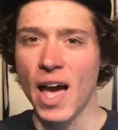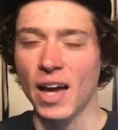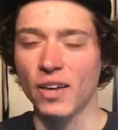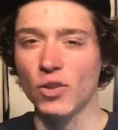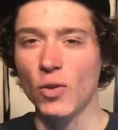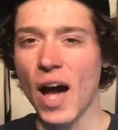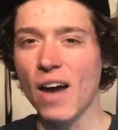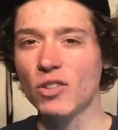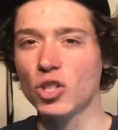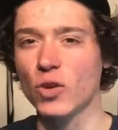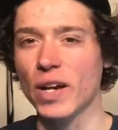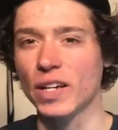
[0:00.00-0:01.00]
And if you have a
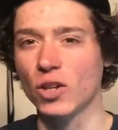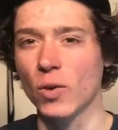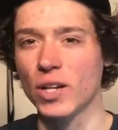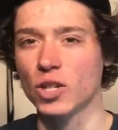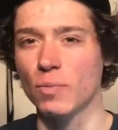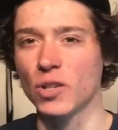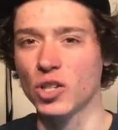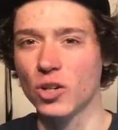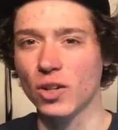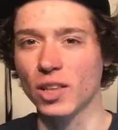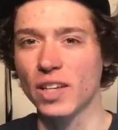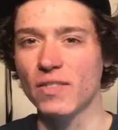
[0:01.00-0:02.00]
training question, be sure
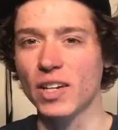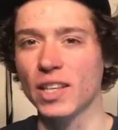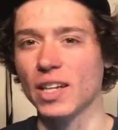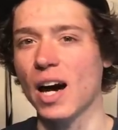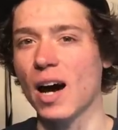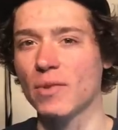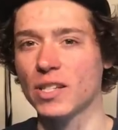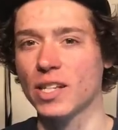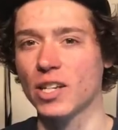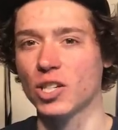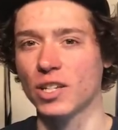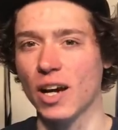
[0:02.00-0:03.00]
to leave it in the comment
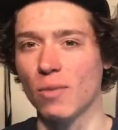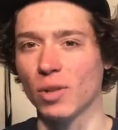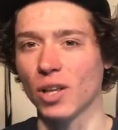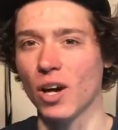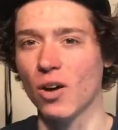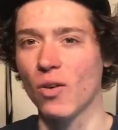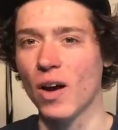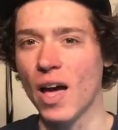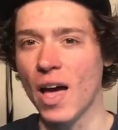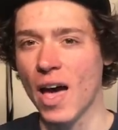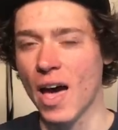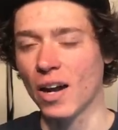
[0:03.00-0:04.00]
section down below,
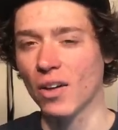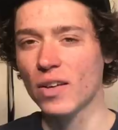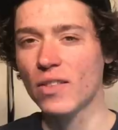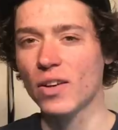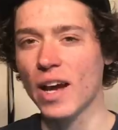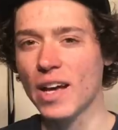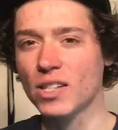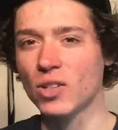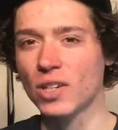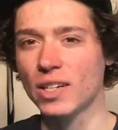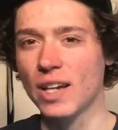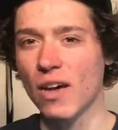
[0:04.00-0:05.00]
and I'll either answer
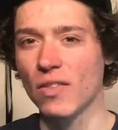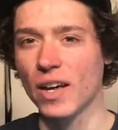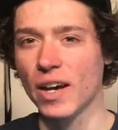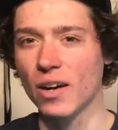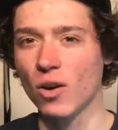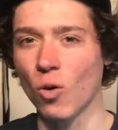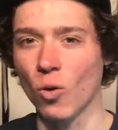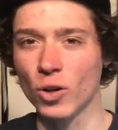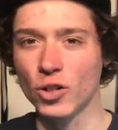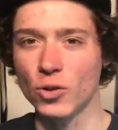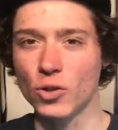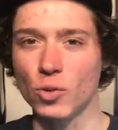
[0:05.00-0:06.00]
it down there or
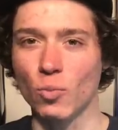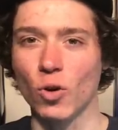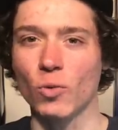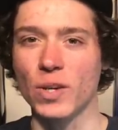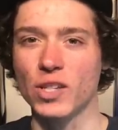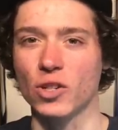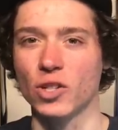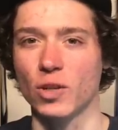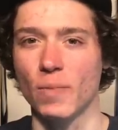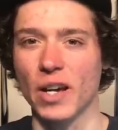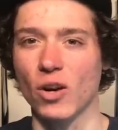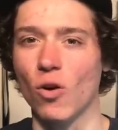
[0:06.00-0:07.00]
do some more research
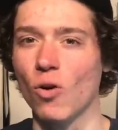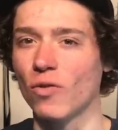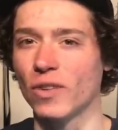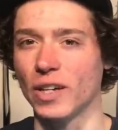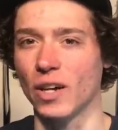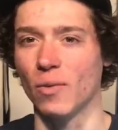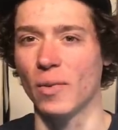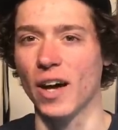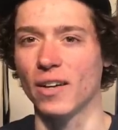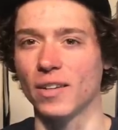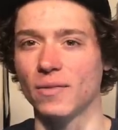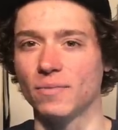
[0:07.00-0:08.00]
and make a whole video
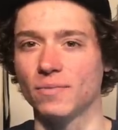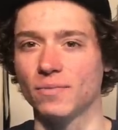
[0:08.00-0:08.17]
about it.